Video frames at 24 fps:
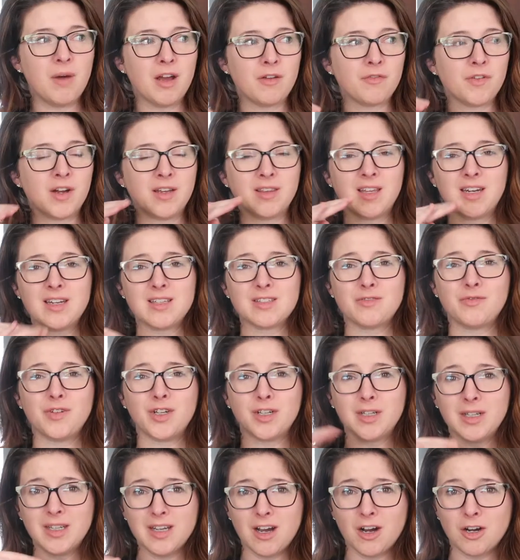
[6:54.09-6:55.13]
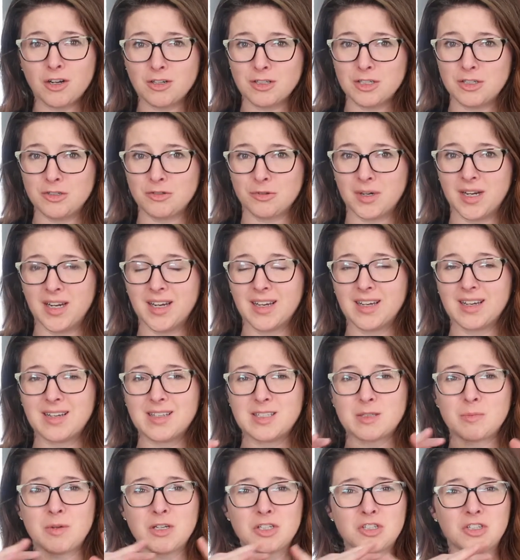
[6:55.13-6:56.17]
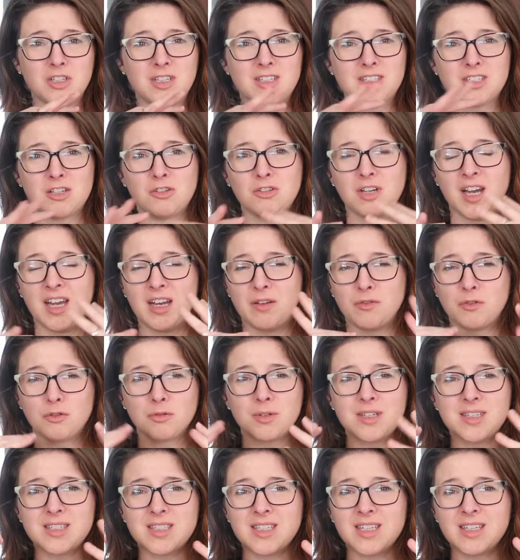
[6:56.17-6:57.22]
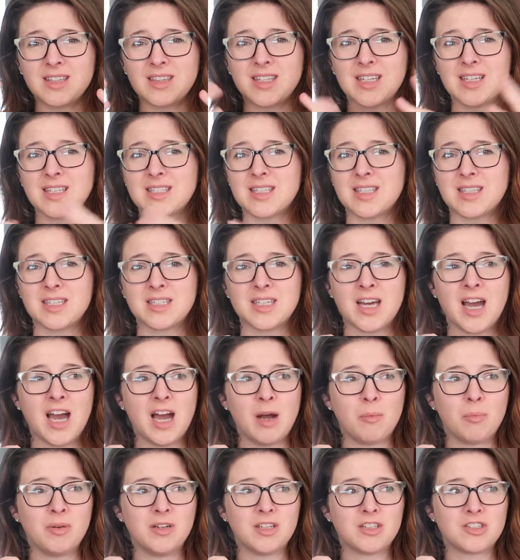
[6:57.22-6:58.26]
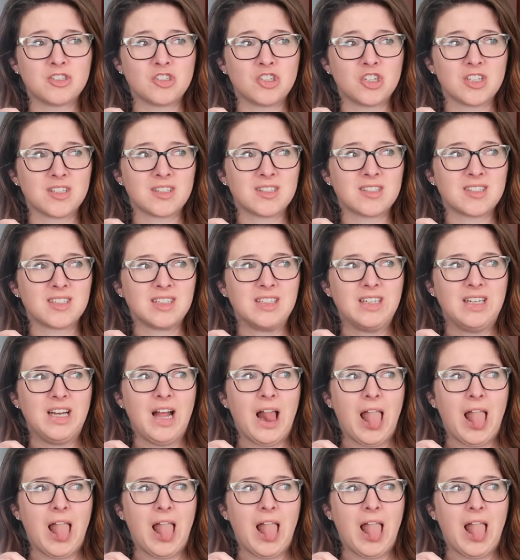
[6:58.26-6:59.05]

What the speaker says: I find that it is very hard to drink, especially it's all kind of greasy and things at the top, and it's just,